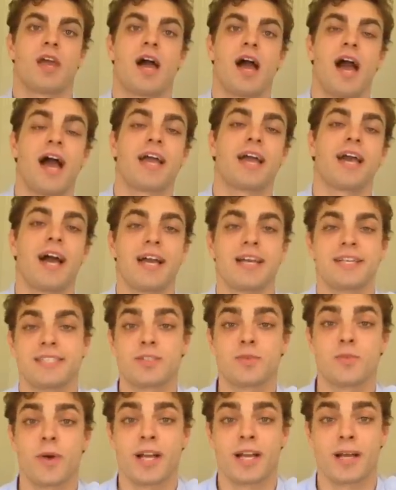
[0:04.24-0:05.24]
Hi
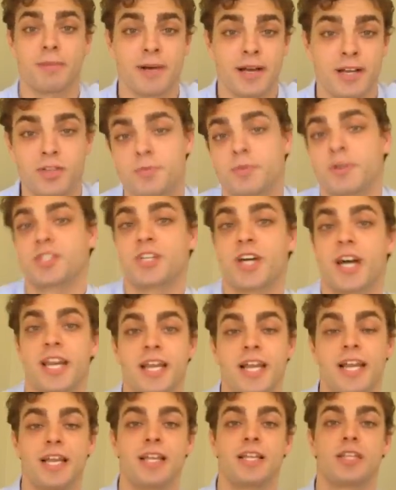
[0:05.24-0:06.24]
guys, welcome back to my
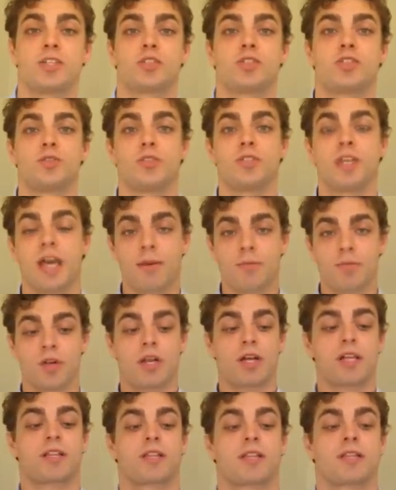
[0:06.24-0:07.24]
channel. Today I'm
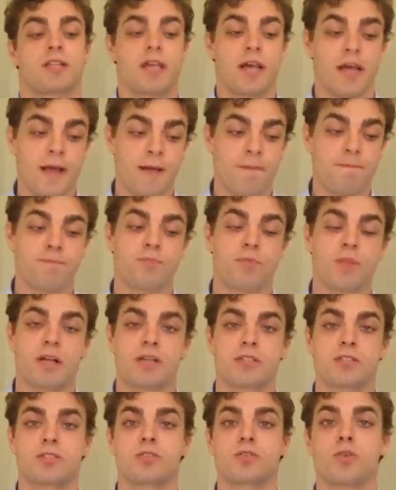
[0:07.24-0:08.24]
gonna
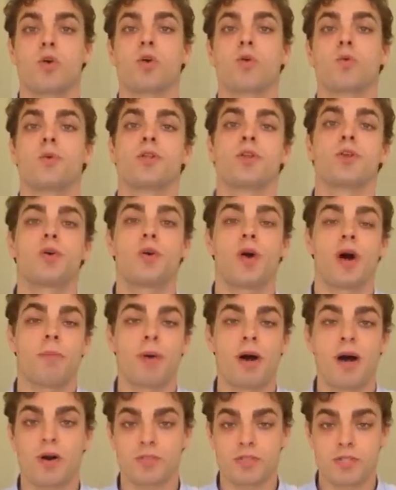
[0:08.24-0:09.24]
talk with you
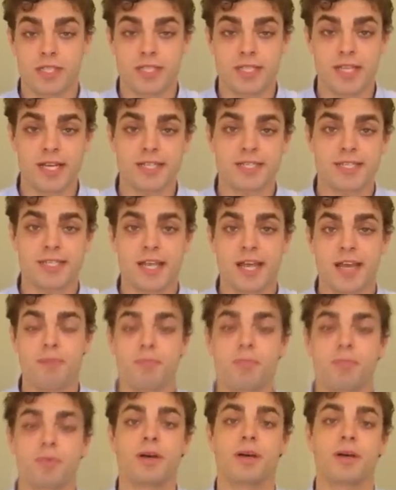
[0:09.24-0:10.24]
about the third
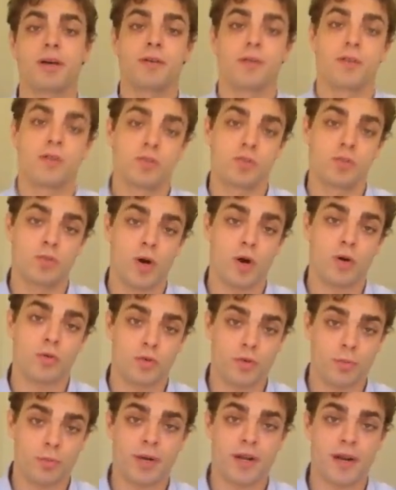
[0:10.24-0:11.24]
step to how
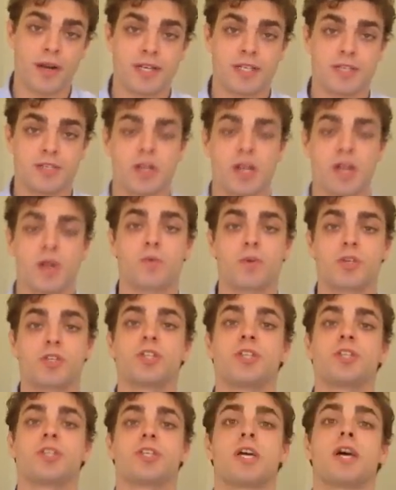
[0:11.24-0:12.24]
to open a restaurant, which
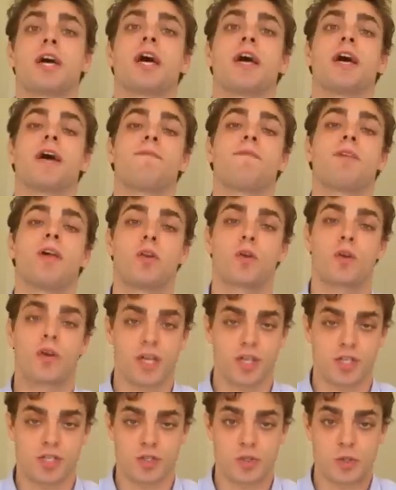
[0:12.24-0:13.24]
is the
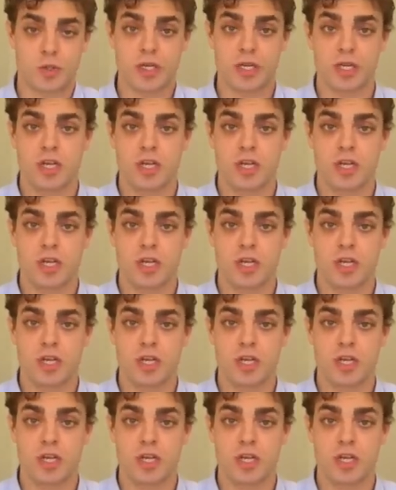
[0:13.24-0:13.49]
location.